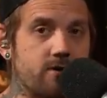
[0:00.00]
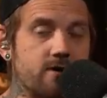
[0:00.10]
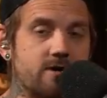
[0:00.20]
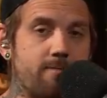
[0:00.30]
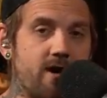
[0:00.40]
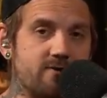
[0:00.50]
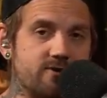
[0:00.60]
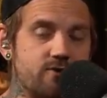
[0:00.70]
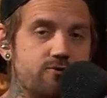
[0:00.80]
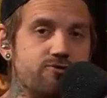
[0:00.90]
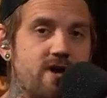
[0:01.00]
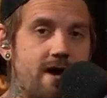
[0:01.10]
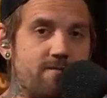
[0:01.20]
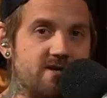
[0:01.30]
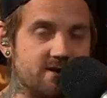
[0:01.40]
Click the bell so you do
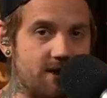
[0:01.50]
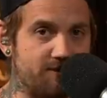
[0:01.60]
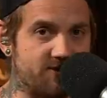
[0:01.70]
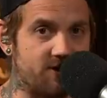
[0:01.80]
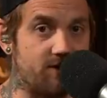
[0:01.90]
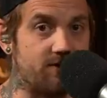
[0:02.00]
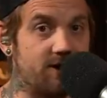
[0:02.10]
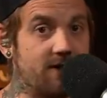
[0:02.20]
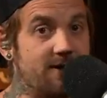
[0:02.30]
not miss an episode.